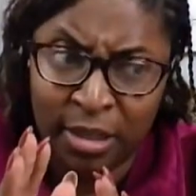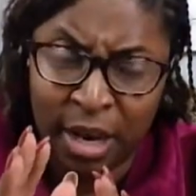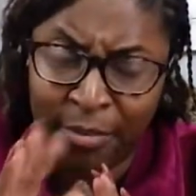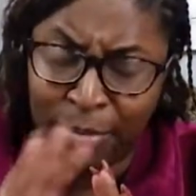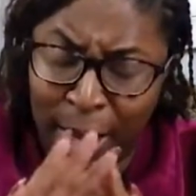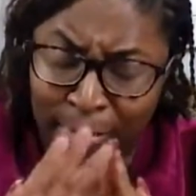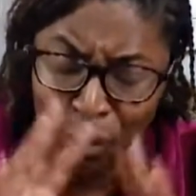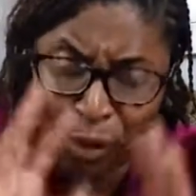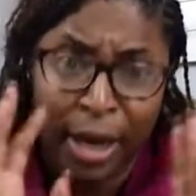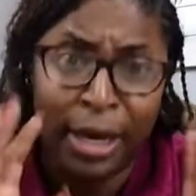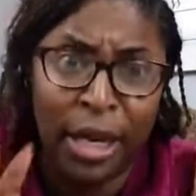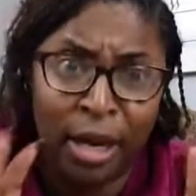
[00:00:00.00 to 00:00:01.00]
I'm
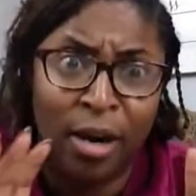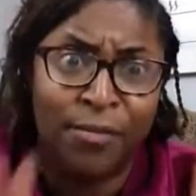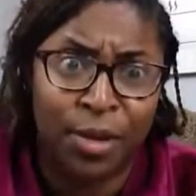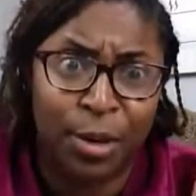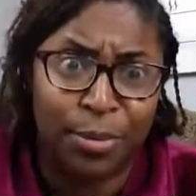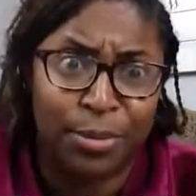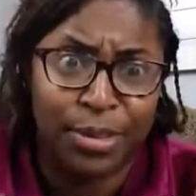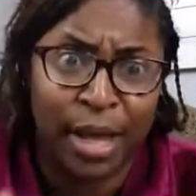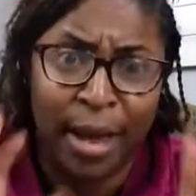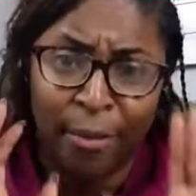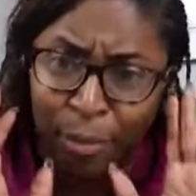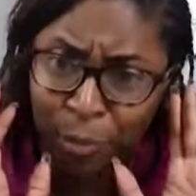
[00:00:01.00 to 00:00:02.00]
trying to cut off Cokes.
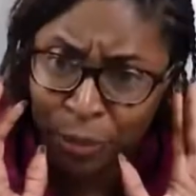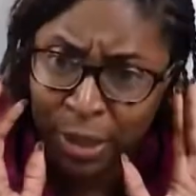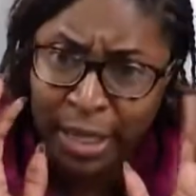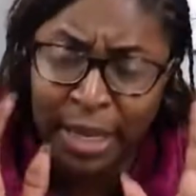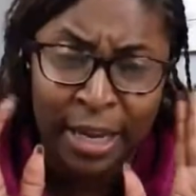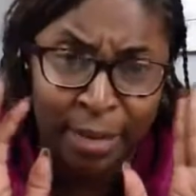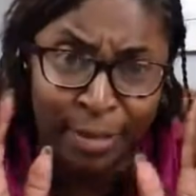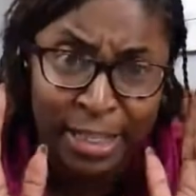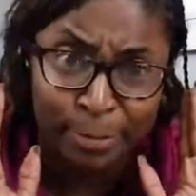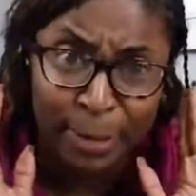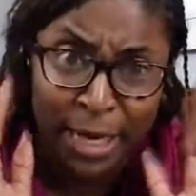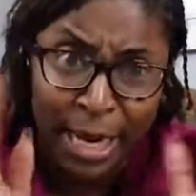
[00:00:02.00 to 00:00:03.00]
I really am.
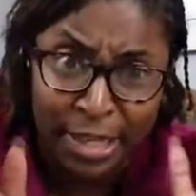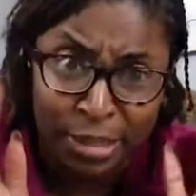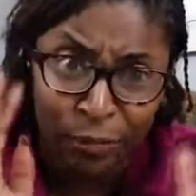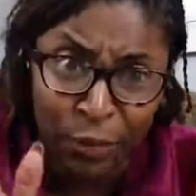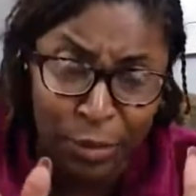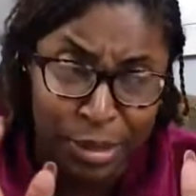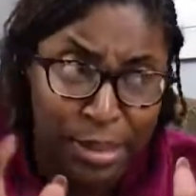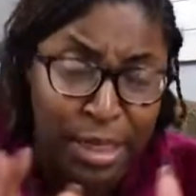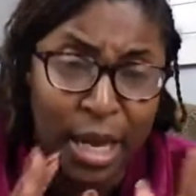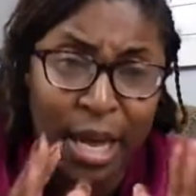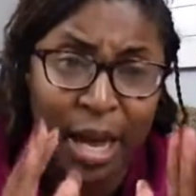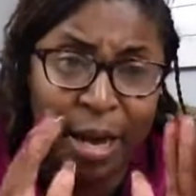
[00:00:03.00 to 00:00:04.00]
That's my next focus.
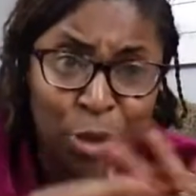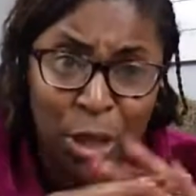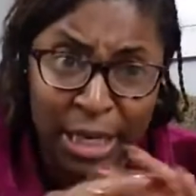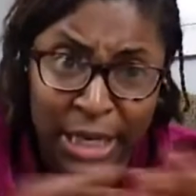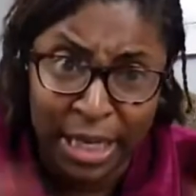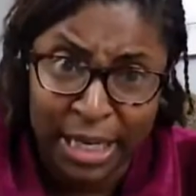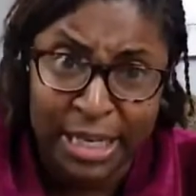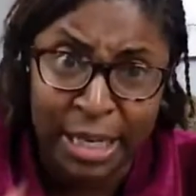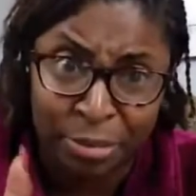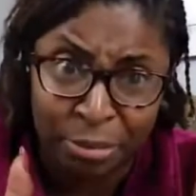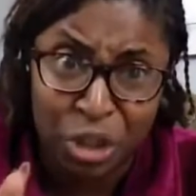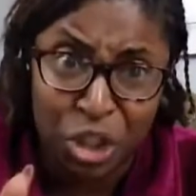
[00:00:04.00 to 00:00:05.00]
I'm trying to cut
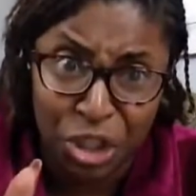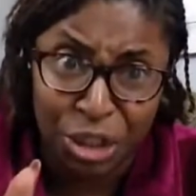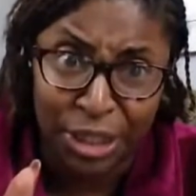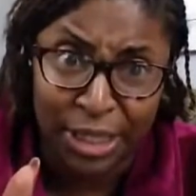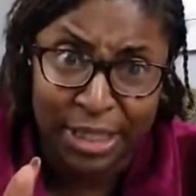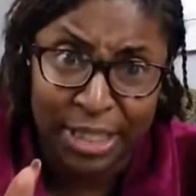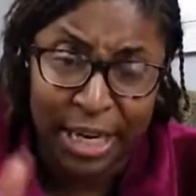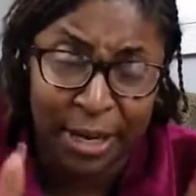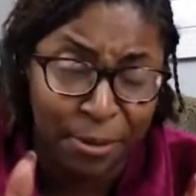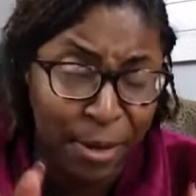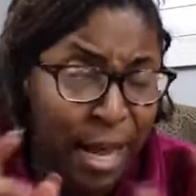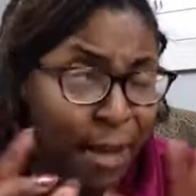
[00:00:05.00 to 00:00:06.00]
down on the sugar intake,
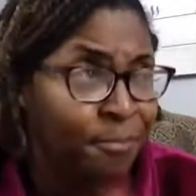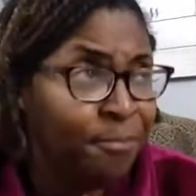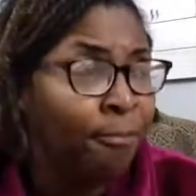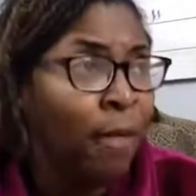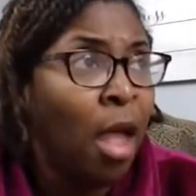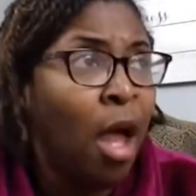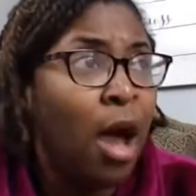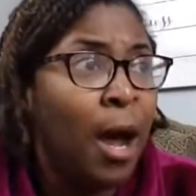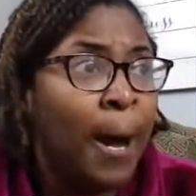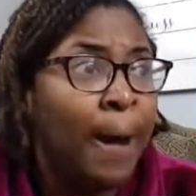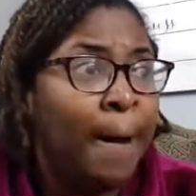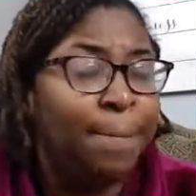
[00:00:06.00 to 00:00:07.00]
okay?
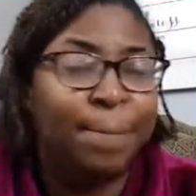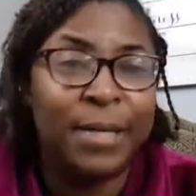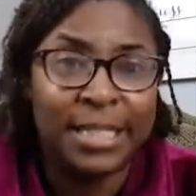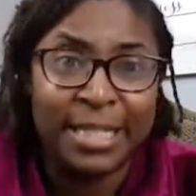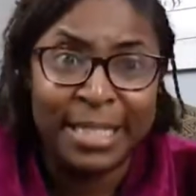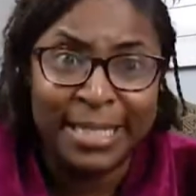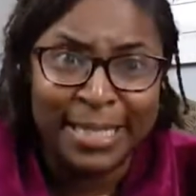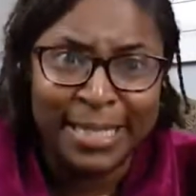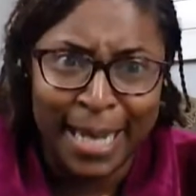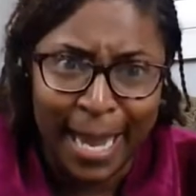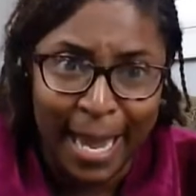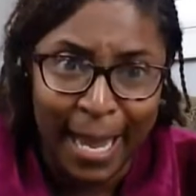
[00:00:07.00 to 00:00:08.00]
But
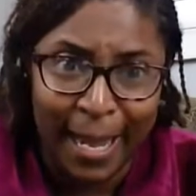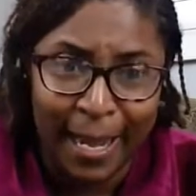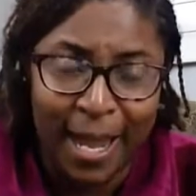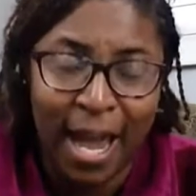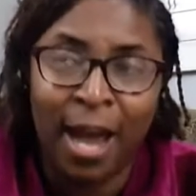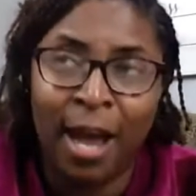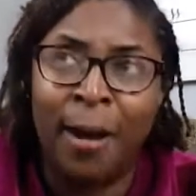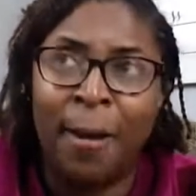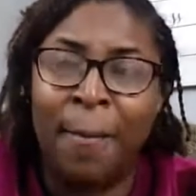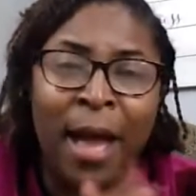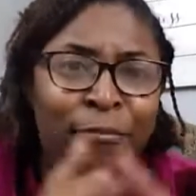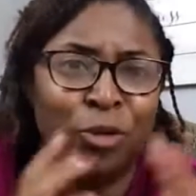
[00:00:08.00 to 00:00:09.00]
today,
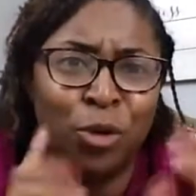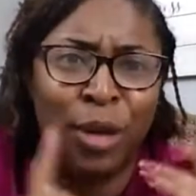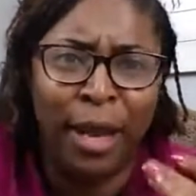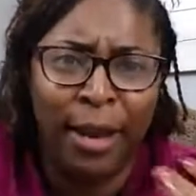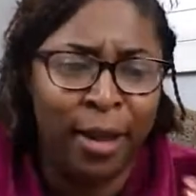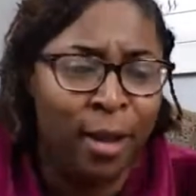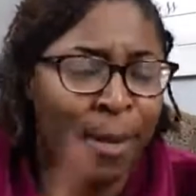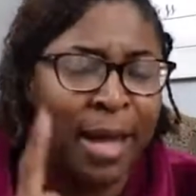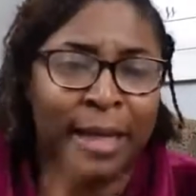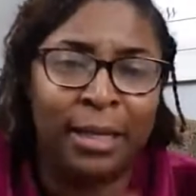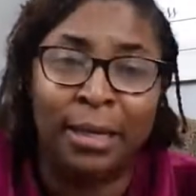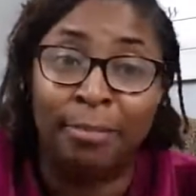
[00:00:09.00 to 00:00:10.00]
after getting up, I
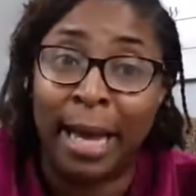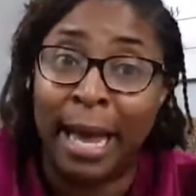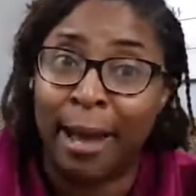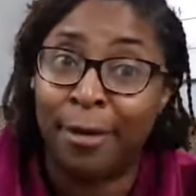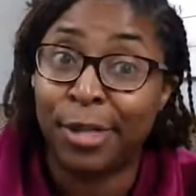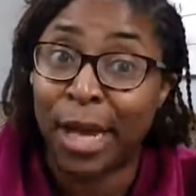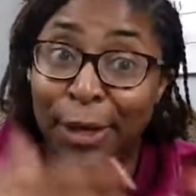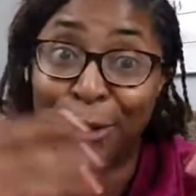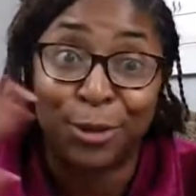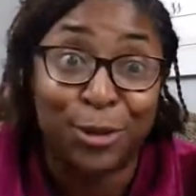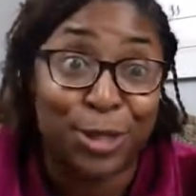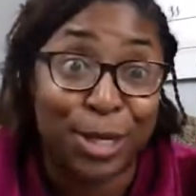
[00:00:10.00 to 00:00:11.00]
cleaned my house. I
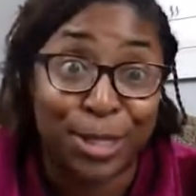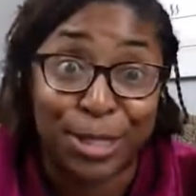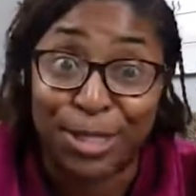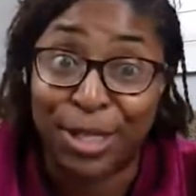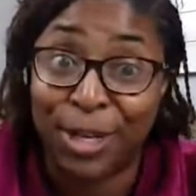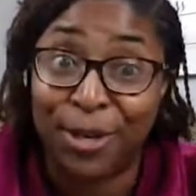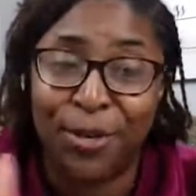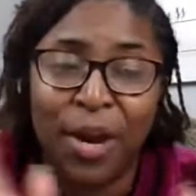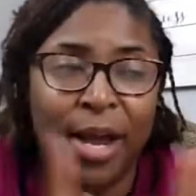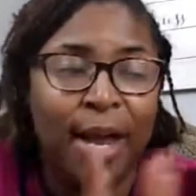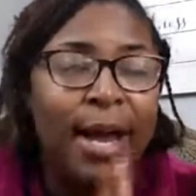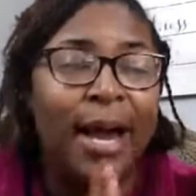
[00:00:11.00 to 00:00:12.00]
cooked Sunday dinner.
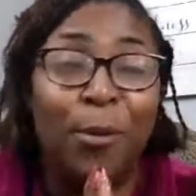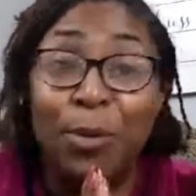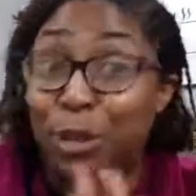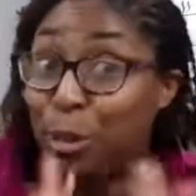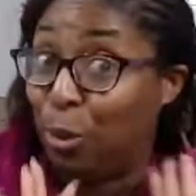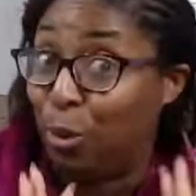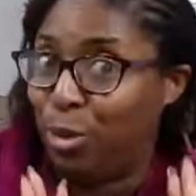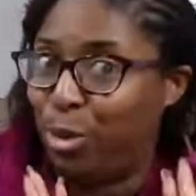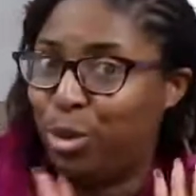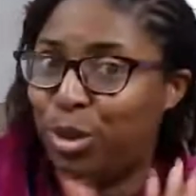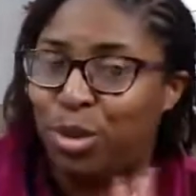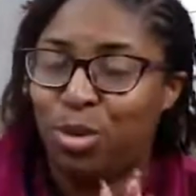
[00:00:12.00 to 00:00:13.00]
I went to the
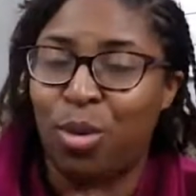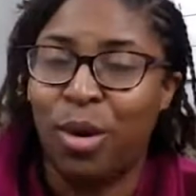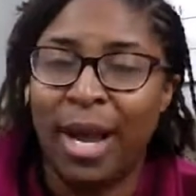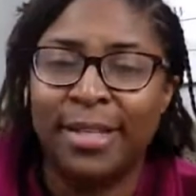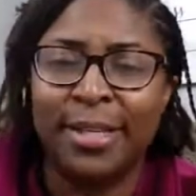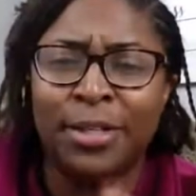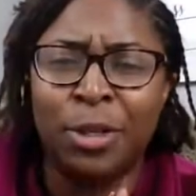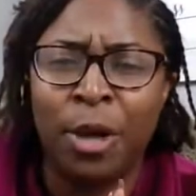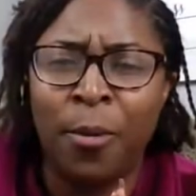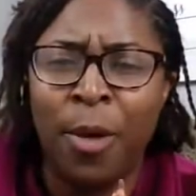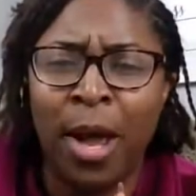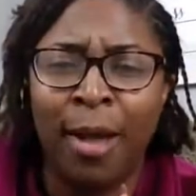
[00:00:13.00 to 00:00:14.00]
grocery store. I said, you
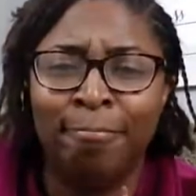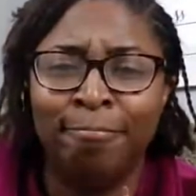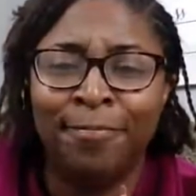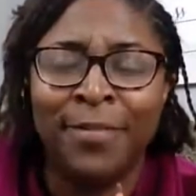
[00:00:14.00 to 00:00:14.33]
know what?